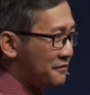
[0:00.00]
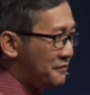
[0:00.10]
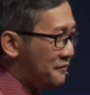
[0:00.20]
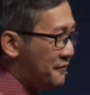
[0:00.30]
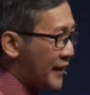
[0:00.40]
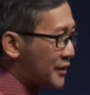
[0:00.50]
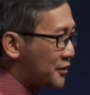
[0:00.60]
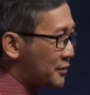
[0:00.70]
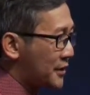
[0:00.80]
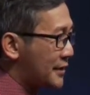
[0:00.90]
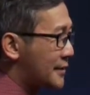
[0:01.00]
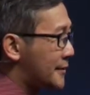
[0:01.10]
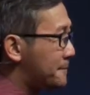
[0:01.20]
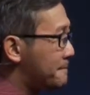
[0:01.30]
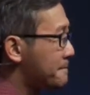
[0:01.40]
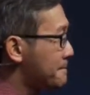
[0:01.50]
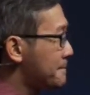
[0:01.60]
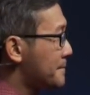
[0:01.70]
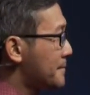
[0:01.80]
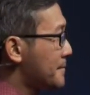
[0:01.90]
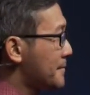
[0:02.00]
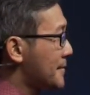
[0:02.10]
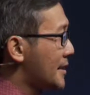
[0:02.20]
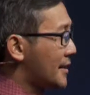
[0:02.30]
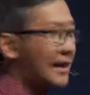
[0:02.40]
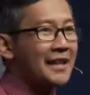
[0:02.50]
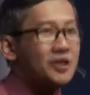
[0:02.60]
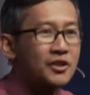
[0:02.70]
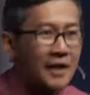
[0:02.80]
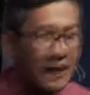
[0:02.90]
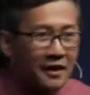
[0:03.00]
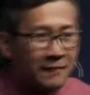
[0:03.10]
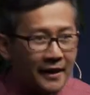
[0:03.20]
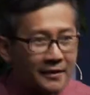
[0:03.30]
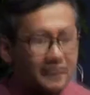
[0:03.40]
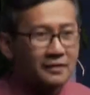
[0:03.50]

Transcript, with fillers: victories. Can you say amen? amen?